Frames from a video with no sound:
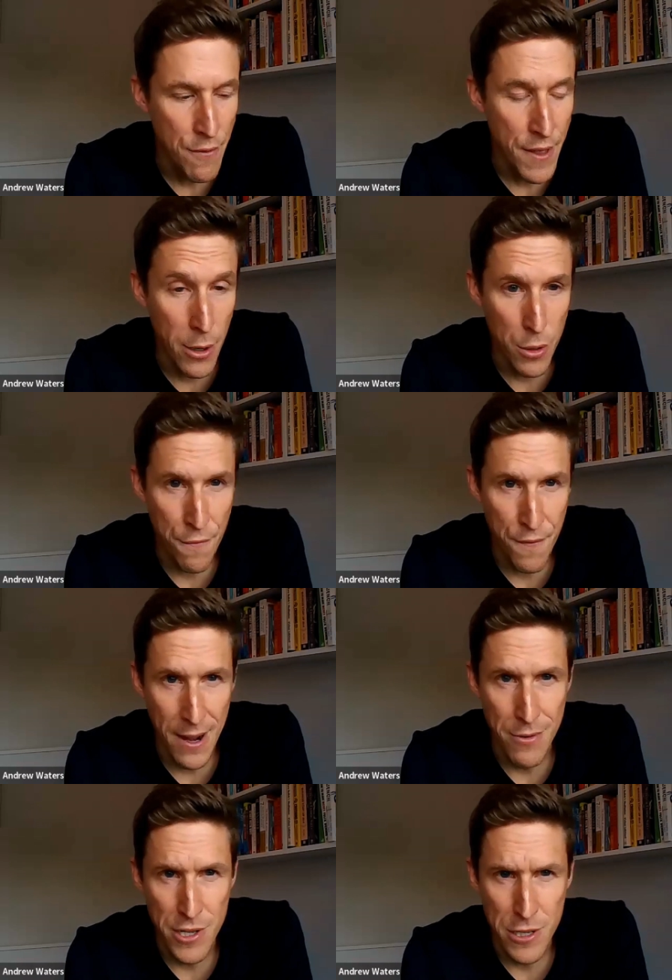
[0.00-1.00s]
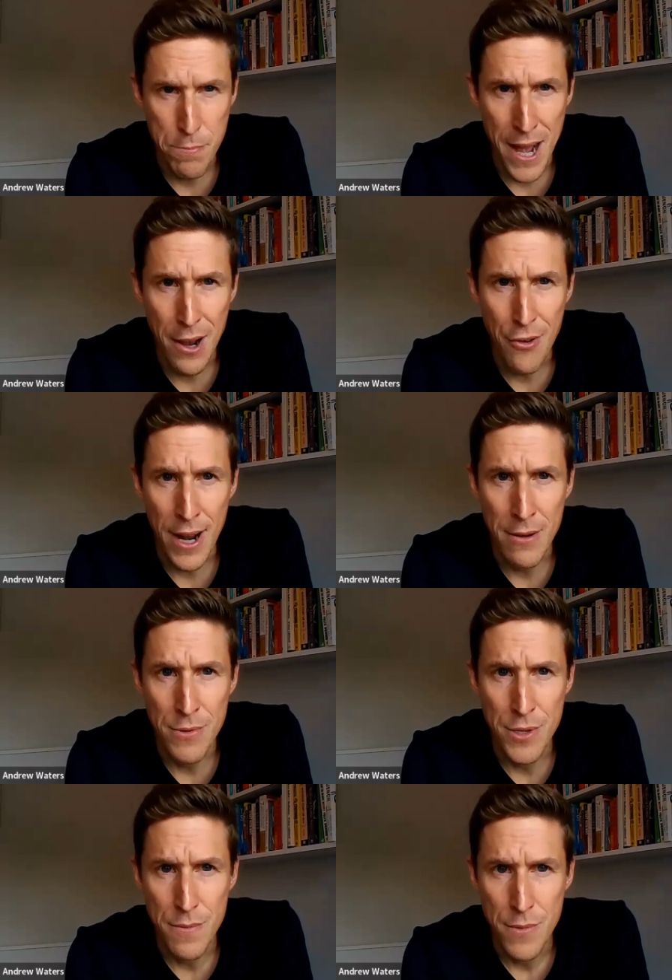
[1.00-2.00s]
You've then got the founder's
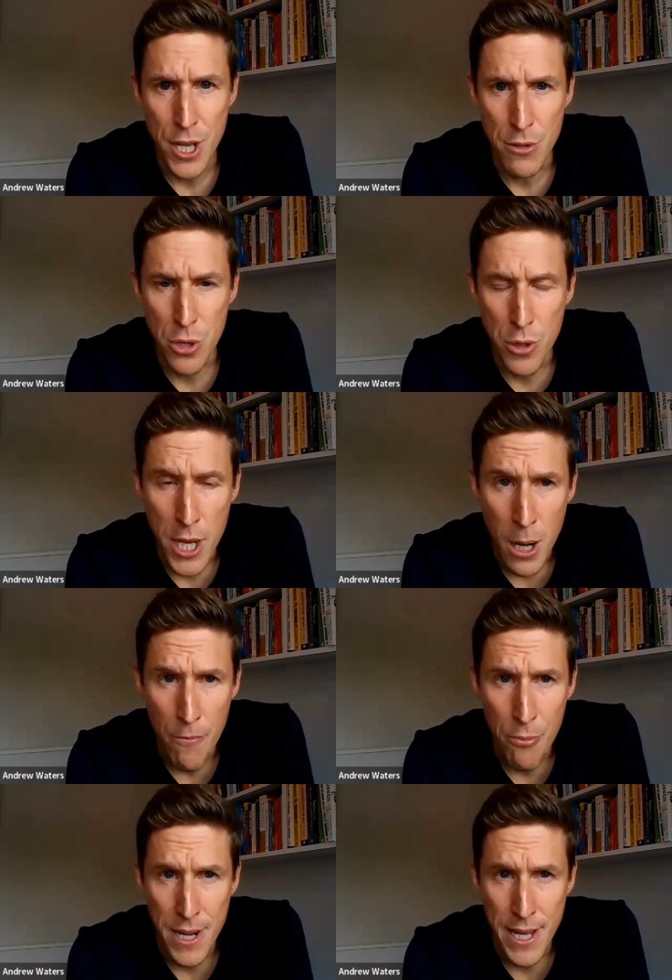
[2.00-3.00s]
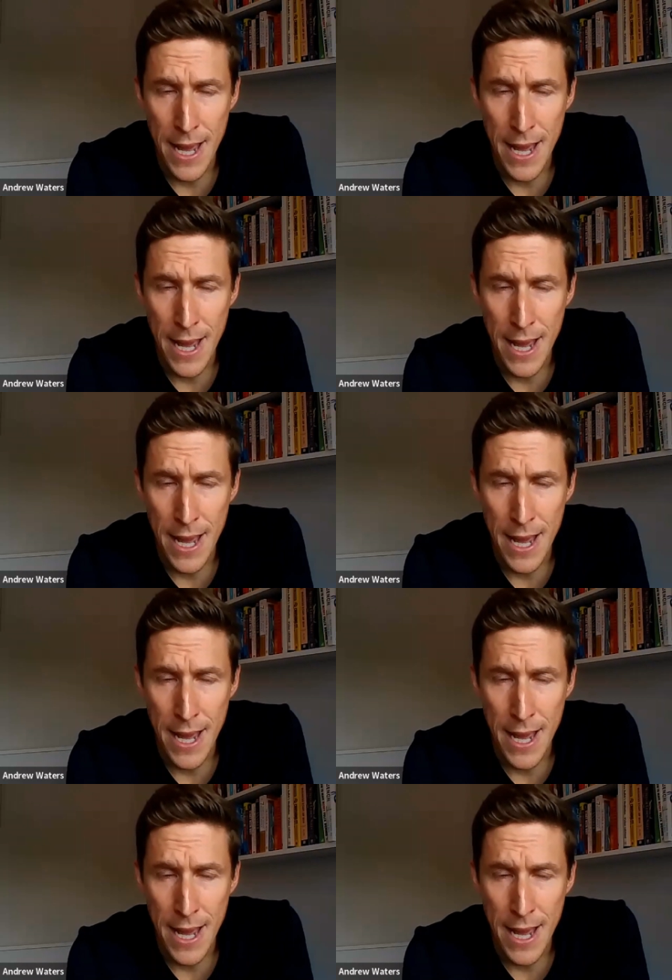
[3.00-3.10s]
background. Do they come